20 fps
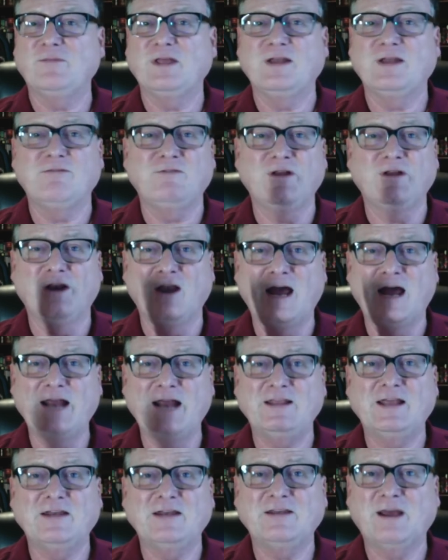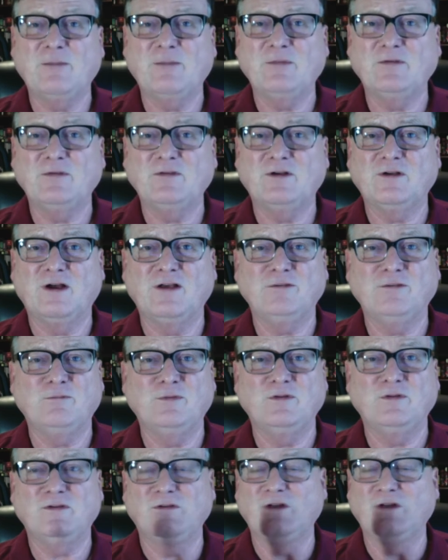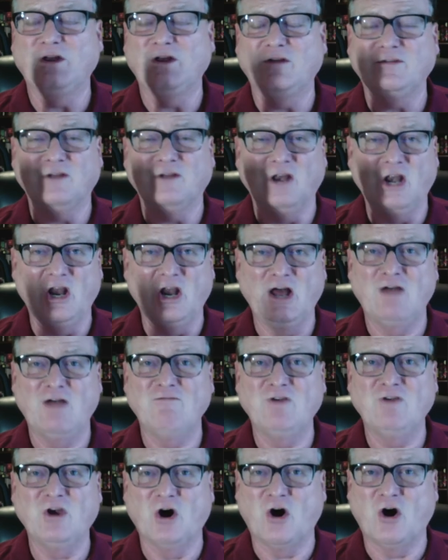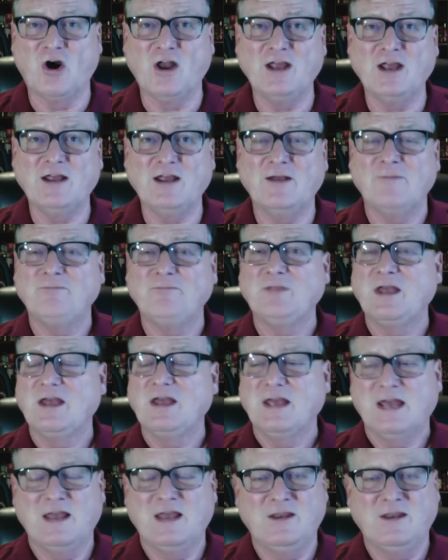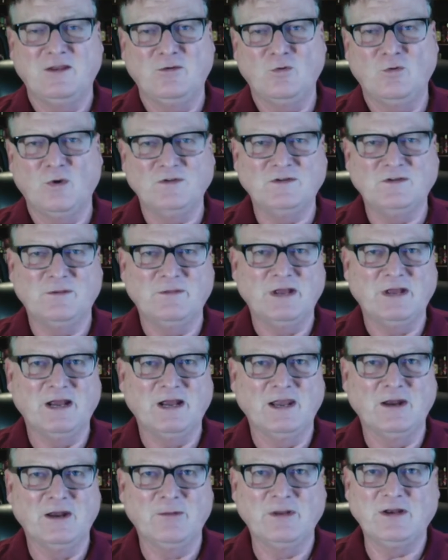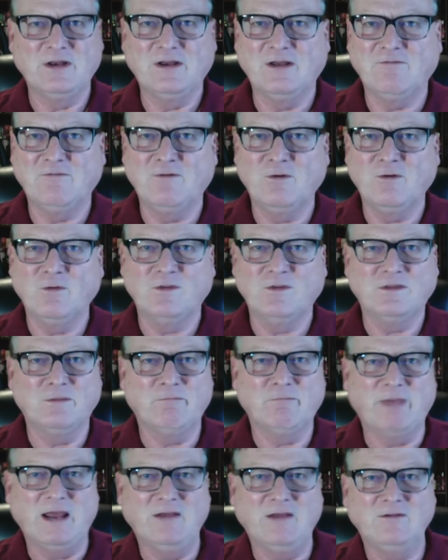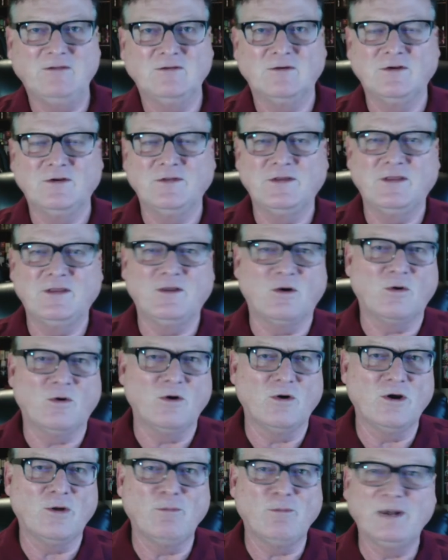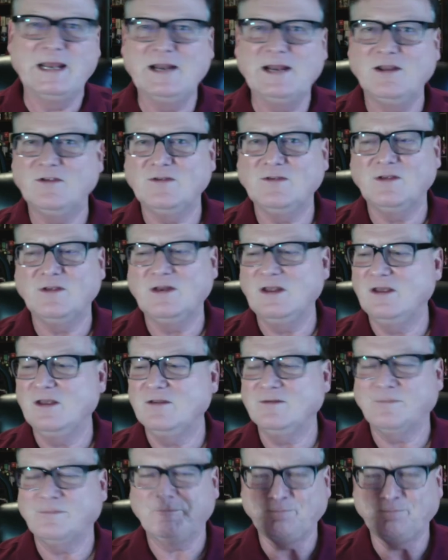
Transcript: And if you like that type of sauce, but you just love garlic, and then you want something a little bit different with the basil and then the oil blend that's in this.